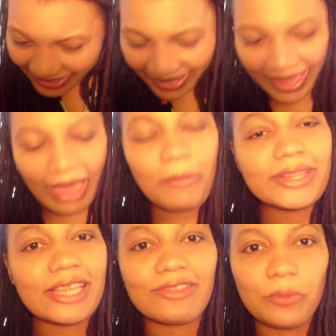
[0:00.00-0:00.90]
And with
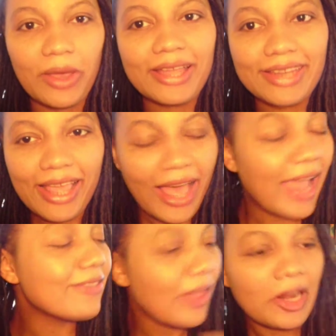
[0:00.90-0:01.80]
this one, I
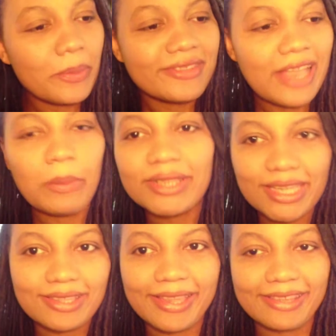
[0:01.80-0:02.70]
thought I was done with
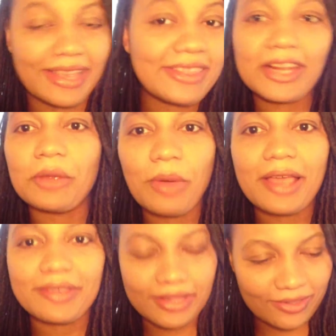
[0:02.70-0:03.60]
these lists. I thought I was,
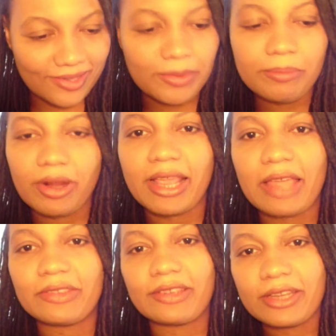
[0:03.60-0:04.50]
and then someone brought it up. They
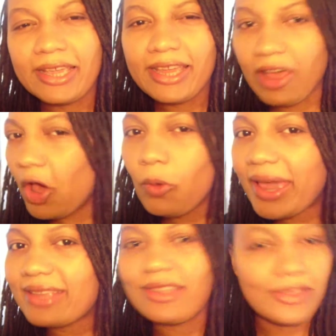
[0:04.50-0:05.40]
said, oh
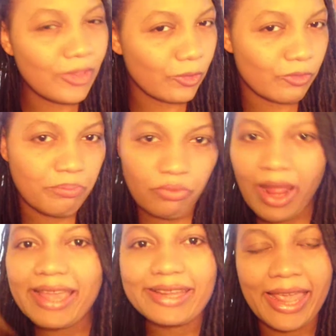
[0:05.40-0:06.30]
wait, there's
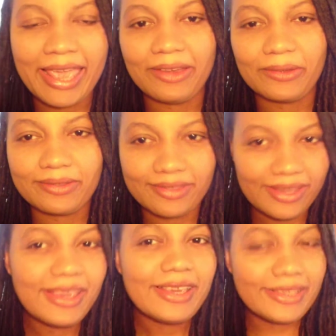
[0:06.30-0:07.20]
Brian Hayles.
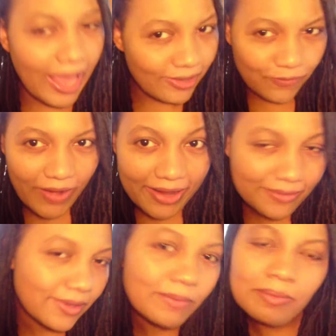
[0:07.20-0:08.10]
Yes, friends,
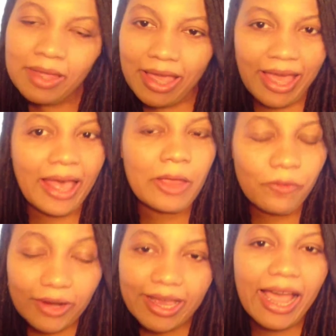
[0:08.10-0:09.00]
I
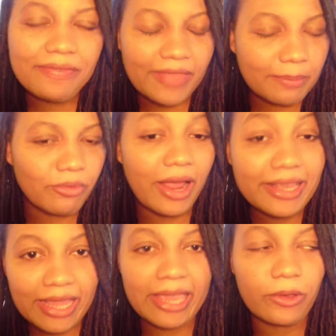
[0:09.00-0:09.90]
forgot that Brian
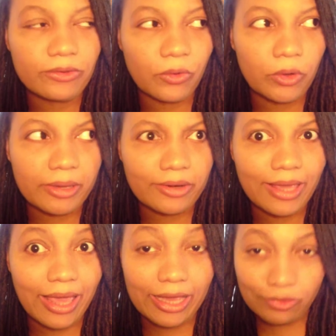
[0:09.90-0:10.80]
Hayles, or better
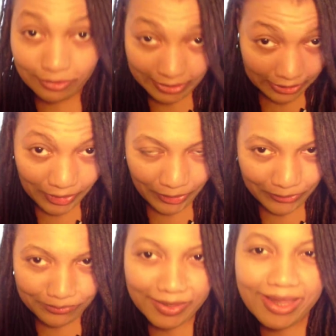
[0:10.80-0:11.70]
yet, I just did not know,
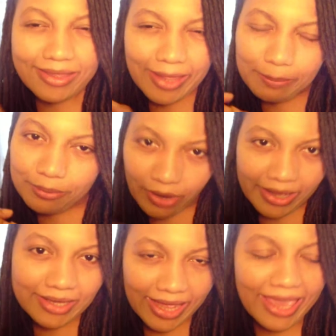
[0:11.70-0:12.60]
that
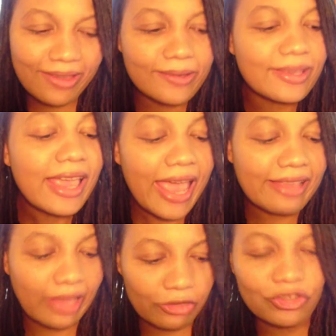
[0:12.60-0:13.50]
Brian Hayles has
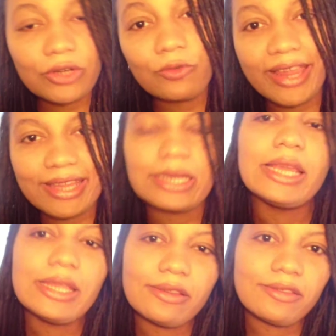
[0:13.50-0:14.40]
actually written
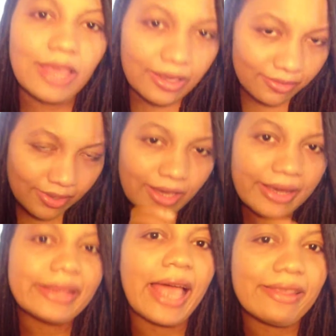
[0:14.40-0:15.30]
six
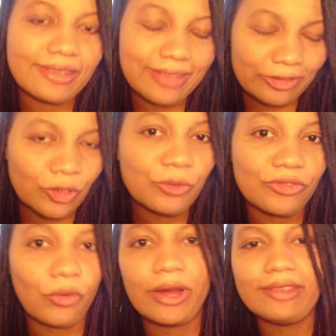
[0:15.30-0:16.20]
classic Doctor Who
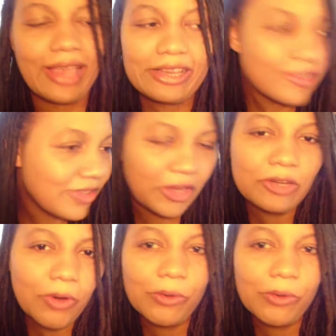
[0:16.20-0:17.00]
stories. I just thought he wrote